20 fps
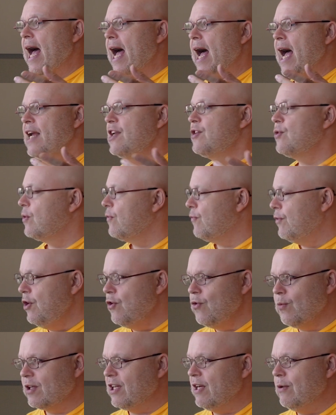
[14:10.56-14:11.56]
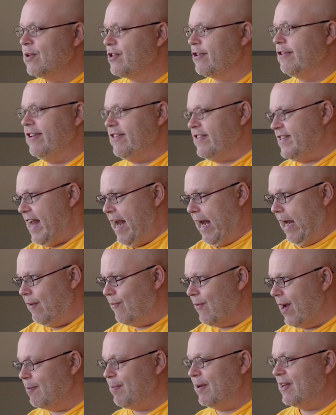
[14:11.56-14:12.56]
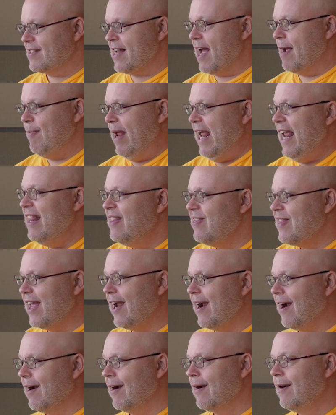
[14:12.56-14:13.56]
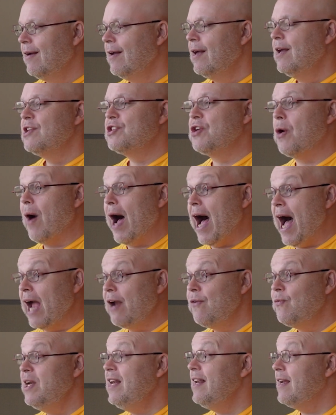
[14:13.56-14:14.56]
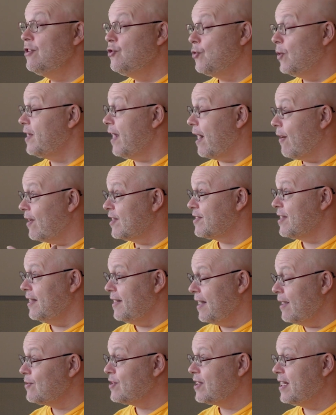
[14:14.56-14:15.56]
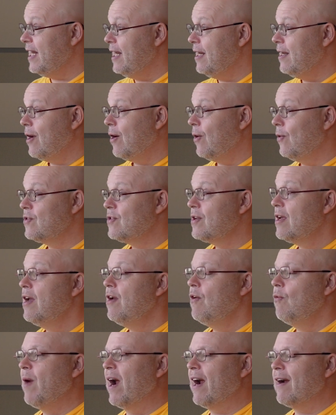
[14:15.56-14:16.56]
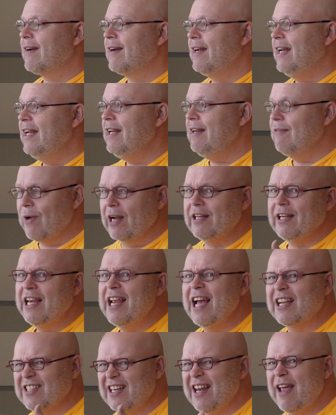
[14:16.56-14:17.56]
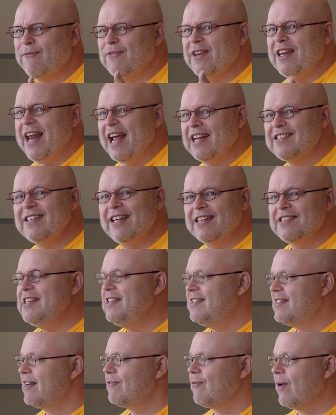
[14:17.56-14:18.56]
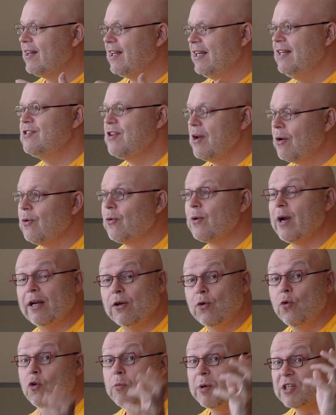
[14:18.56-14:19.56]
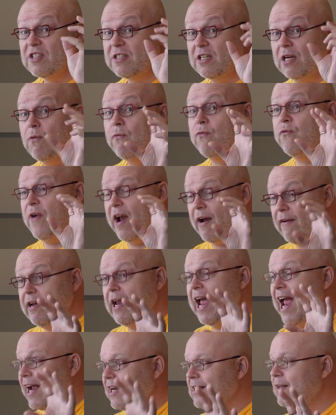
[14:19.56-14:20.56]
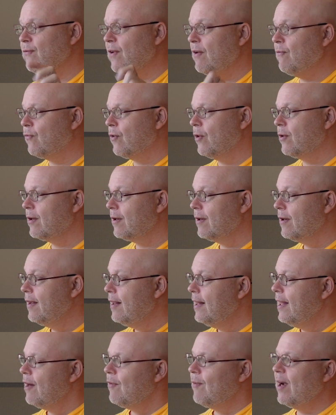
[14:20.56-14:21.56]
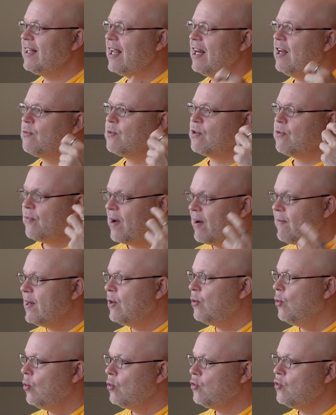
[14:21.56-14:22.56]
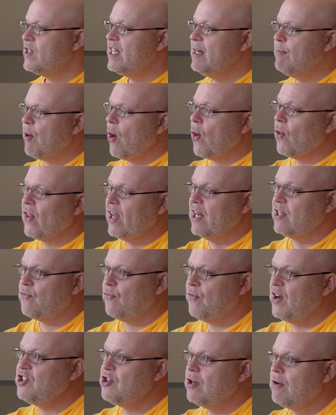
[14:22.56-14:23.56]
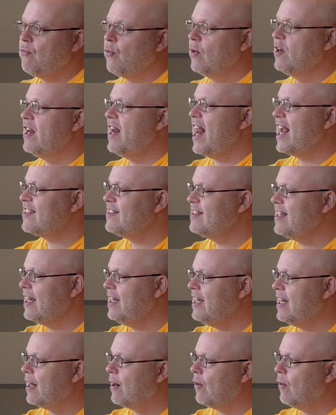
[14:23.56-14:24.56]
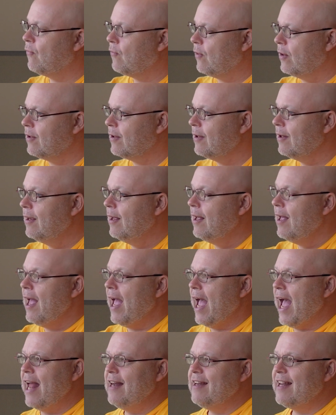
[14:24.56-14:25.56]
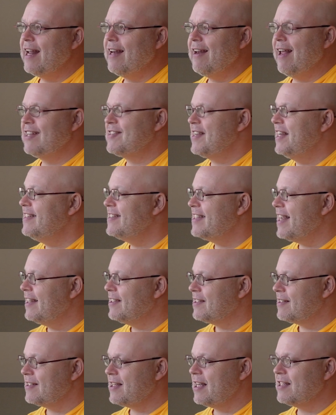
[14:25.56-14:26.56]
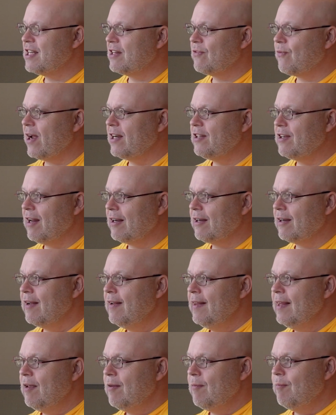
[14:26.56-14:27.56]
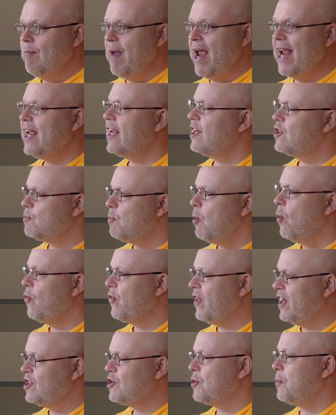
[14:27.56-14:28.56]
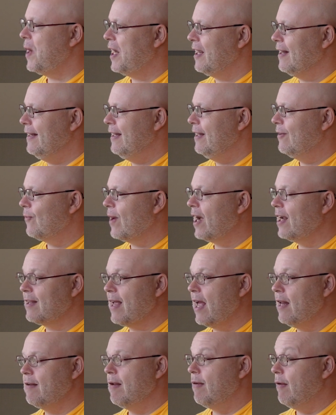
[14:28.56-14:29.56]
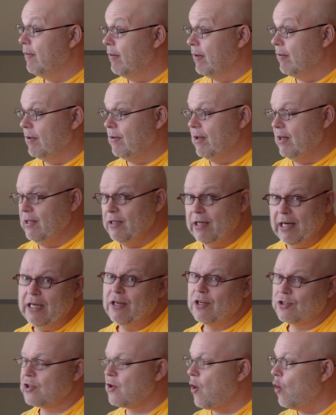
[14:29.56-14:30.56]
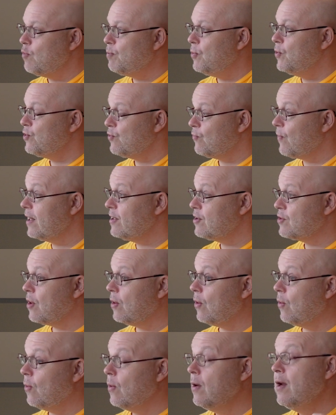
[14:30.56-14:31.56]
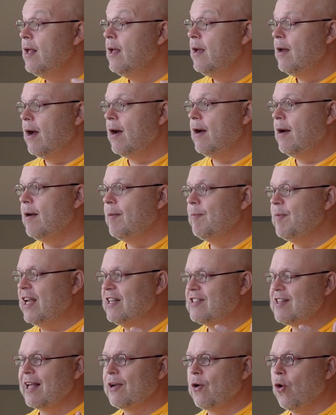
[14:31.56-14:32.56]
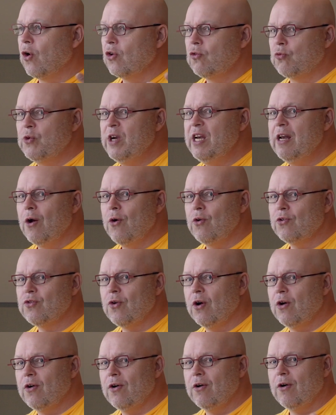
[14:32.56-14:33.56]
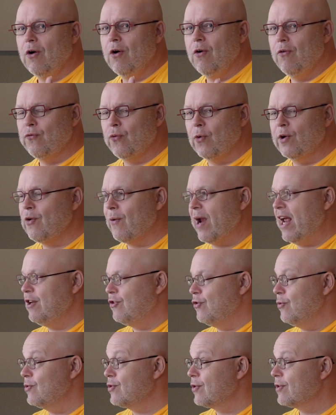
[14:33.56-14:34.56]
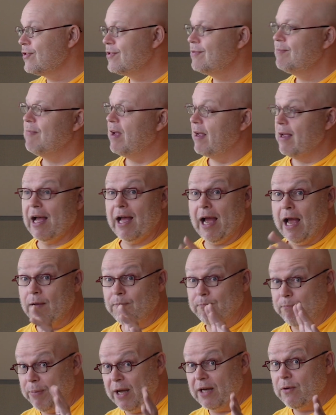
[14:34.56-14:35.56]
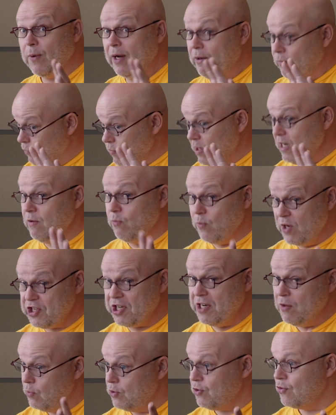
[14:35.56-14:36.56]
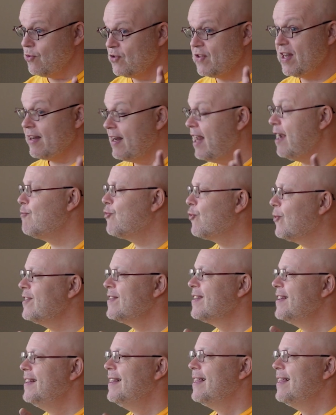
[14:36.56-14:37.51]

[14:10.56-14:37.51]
I sort of knew what he was going to say, yeah. right? Because I'm in there. Yeah. So I really enjoyed Eric Seidel's keynote, mm-hmm. where he, right, he has left the nest, as he said, right? He's no longer at Google, but still very active in Flutter, mm-hmm. right? And it was very cool to see both his vision for the next ten year of Flutter, yeah. and then, as he says, says it, right, like making small things quickly, mm-hmm. right? And uh, he, he does code push, right? So um, it's like hot reload on, for your end users. I, by the way, really wish he would use that name for it,